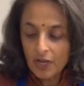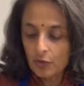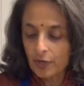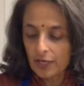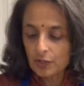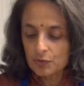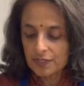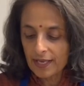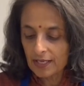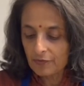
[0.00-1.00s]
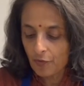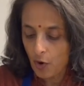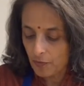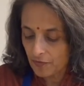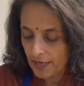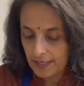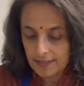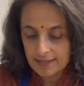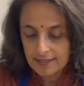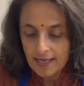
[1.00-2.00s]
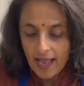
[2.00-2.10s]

You can use any form of onions.